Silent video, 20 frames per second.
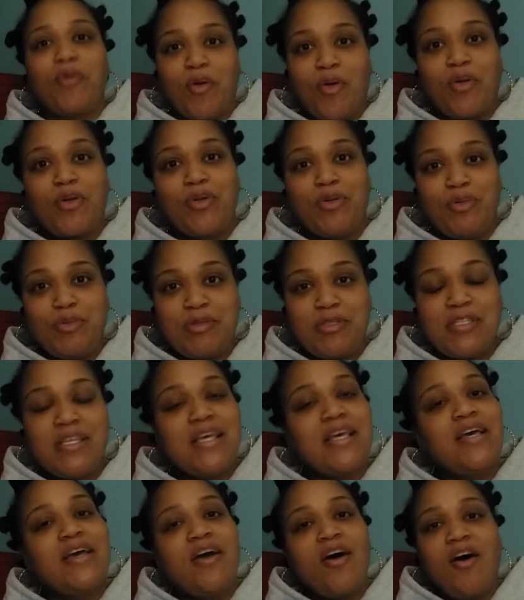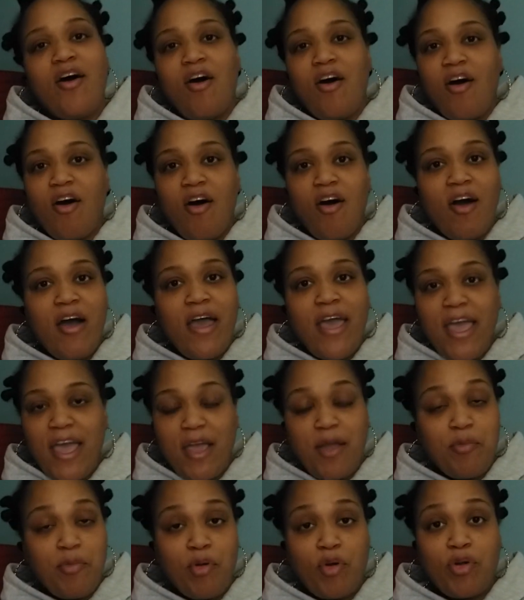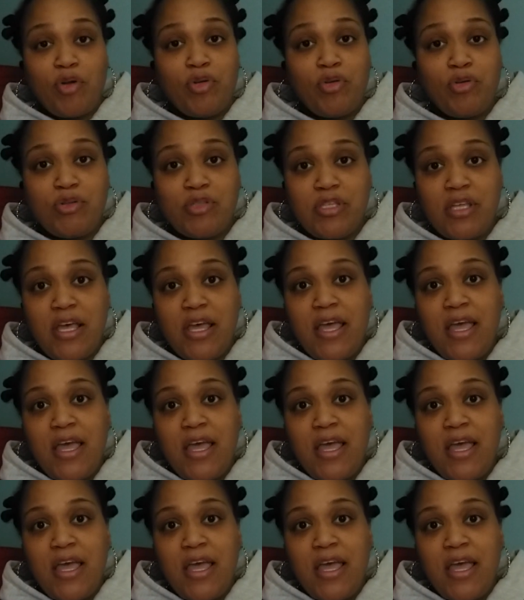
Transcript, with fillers: broke loose. All heck broke loose